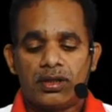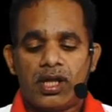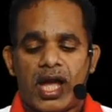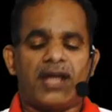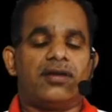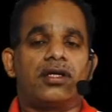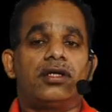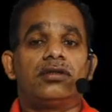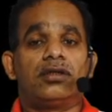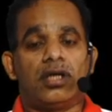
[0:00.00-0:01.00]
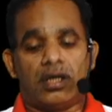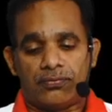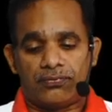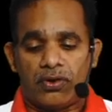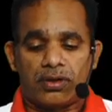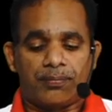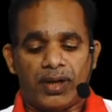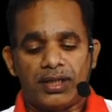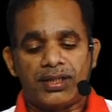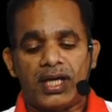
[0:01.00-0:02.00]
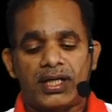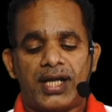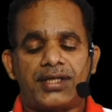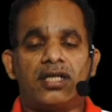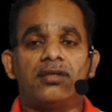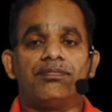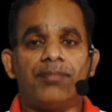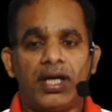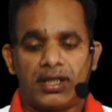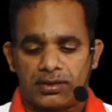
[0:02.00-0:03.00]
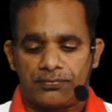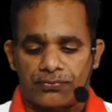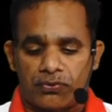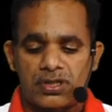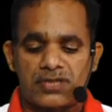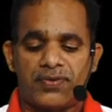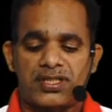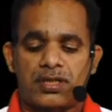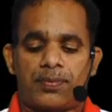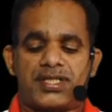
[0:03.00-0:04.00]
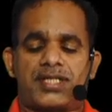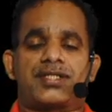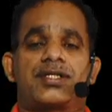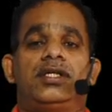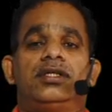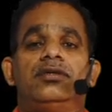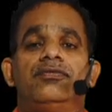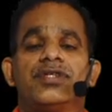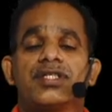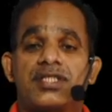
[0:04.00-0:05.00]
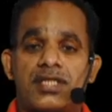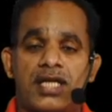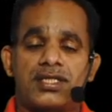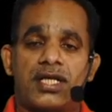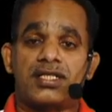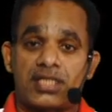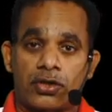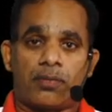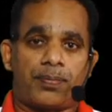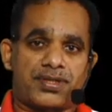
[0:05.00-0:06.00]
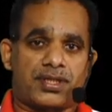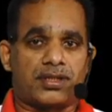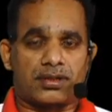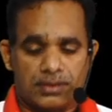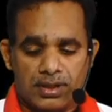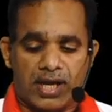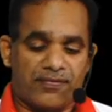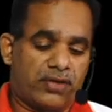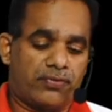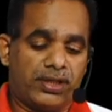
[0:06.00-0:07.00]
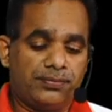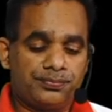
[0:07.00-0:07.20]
And for nil rated milk, fruits, vegetables, etc., which is charged at 0% everywhere.